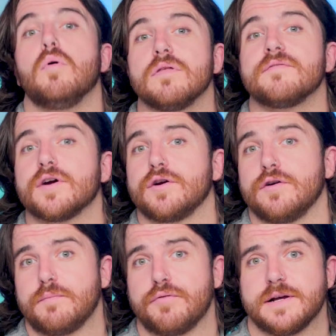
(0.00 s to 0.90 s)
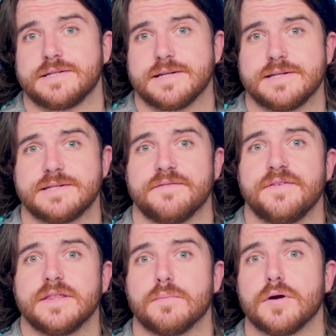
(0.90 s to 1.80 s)
Both of our current processes
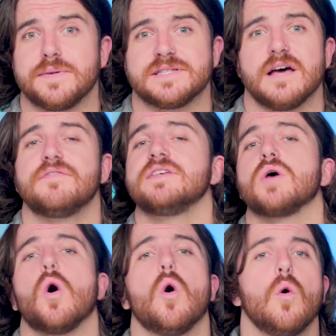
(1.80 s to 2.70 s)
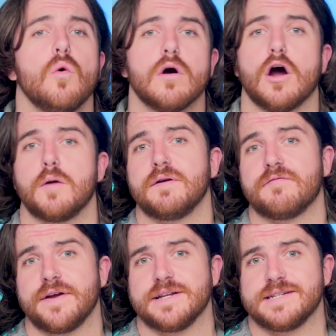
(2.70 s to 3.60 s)
defeat the purpose of this whole
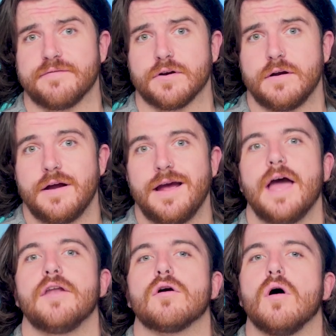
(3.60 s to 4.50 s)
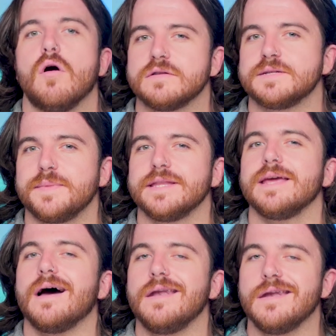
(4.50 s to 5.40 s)
carbon-free endeavor and are
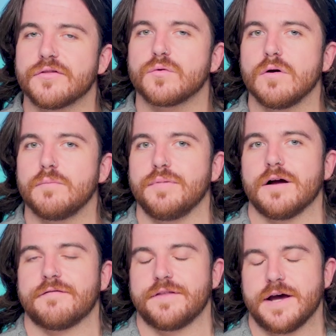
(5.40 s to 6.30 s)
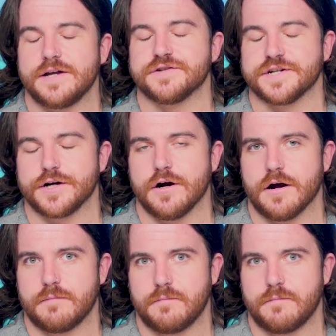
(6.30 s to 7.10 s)
ultimately another roadblock for the hydrogen car.